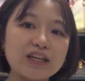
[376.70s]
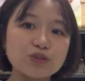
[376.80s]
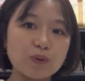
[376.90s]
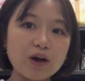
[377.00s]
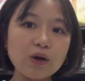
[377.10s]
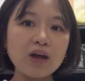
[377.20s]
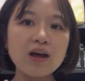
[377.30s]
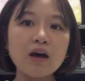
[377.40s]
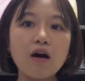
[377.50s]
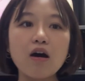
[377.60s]
as well,
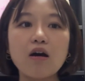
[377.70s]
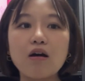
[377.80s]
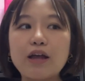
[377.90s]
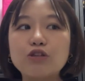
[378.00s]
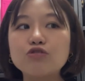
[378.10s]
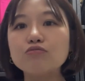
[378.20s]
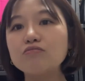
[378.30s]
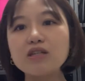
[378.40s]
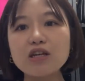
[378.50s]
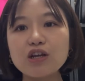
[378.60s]
and to
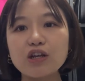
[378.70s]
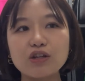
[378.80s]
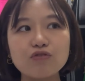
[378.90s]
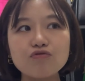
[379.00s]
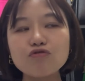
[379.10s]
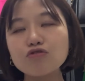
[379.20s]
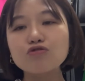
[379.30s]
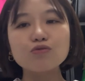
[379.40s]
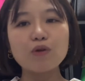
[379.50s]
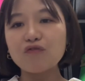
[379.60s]
me,
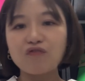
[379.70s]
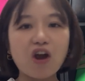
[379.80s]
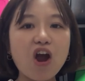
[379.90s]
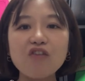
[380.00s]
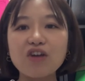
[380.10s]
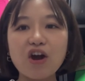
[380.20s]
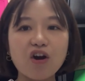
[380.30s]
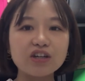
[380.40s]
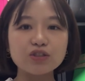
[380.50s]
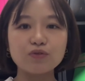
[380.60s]
to be very, very
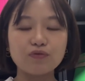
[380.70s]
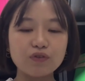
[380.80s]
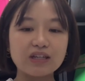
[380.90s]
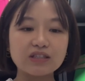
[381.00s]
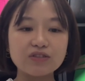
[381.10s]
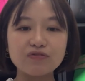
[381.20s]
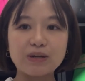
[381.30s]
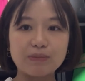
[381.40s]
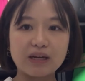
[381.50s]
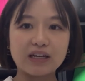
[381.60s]
honest with you, it doesn't
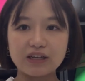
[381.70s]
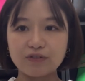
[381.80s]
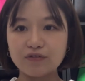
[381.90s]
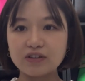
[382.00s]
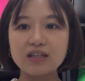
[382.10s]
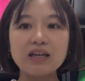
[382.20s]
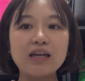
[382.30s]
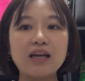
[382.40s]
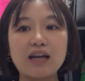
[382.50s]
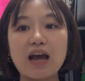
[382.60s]
really make any difference.
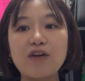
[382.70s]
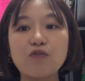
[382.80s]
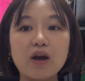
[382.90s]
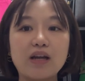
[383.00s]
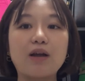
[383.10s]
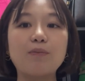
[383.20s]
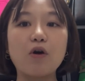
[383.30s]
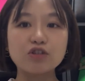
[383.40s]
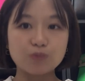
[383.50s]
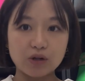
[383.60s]
And I have quite a number
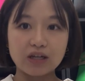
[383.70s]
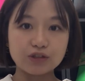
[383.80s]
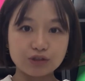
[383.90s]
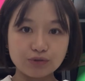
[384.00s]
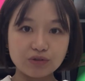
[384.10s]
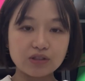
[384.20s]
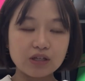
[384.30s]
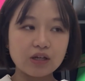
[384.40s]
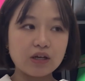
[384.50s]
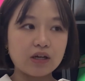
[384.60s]
of small leather goods
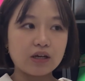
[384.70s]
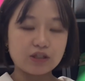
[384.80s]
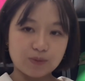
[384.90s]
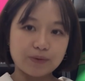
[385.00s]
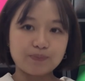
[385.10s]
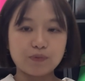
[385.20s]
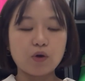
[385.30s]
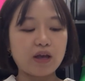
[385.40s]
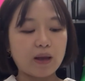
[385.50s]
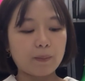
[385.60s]
as well.
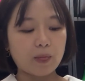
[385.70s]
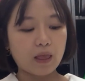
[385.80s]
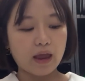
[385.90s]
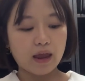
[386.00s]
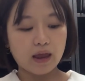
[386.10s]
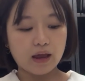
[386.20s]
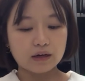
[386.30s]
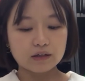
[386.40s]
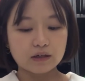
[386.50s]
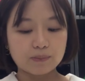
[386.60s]
Okay,
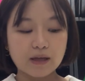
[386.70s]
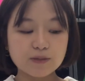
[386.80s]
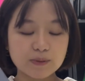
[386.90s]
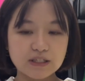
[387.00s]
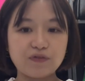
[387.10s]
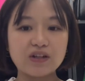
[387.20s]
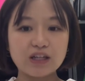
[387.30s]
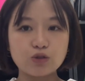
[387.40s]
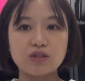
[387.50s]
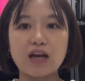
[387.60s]
and but specifically
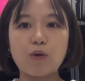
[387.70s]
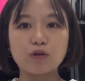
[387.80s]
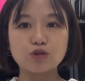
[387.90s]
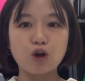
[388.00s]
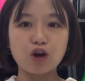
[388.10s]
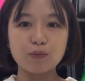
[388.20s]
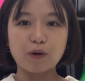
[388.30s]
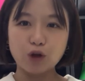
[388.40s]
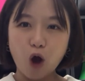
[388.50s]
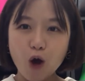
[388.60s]
today I want to talk
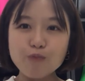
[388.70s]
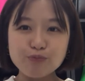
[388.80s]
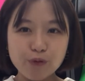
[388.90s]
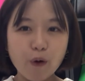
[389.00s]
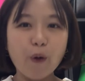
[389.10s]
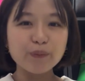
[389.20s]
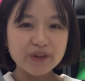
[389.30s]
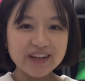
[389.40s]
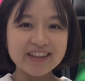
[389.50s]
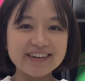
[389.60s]
about the Empreinte
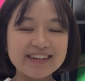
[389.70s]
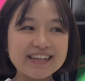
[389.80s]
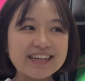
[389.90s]
leather.